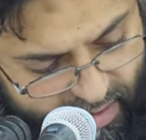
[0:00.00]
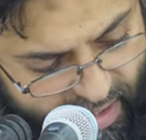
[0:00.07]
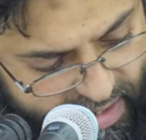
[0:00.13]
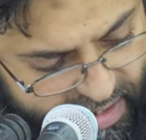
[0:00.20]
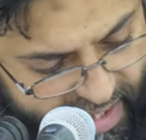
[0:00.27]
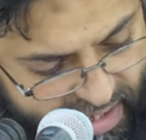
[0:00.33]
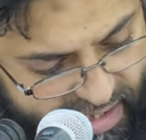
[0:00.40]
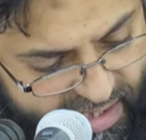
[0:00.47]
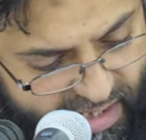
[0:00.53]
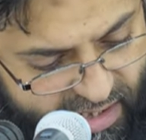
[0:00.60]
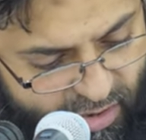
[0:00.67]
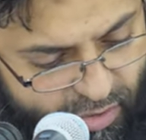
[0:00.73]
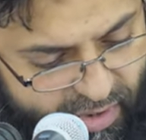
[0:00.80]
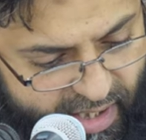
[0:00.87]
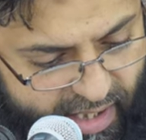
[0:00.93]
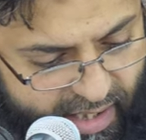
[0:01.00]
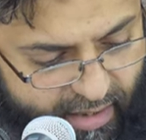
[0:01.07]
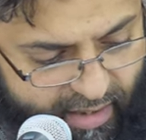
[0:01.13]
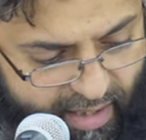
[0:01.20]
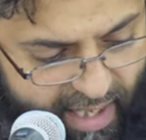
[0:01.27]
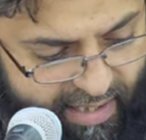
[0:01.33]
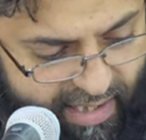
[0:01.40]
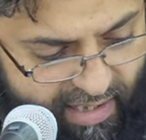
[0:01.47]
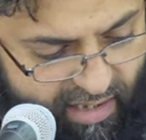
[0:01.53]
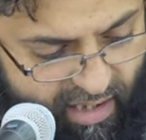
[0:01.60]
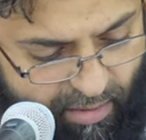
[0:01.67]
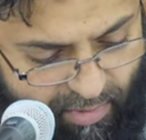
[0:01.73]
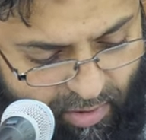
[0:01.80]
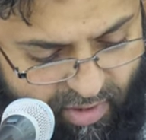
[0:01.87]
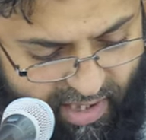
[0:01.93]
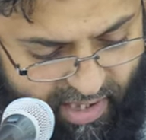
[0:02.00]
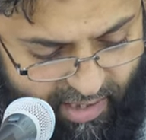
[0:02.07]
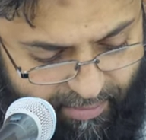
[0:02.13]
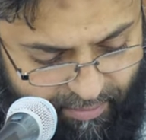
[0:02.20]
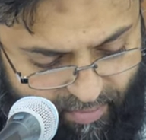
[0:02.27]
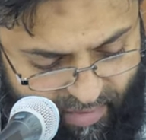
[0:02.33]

In that sense you say it. At that time you say it.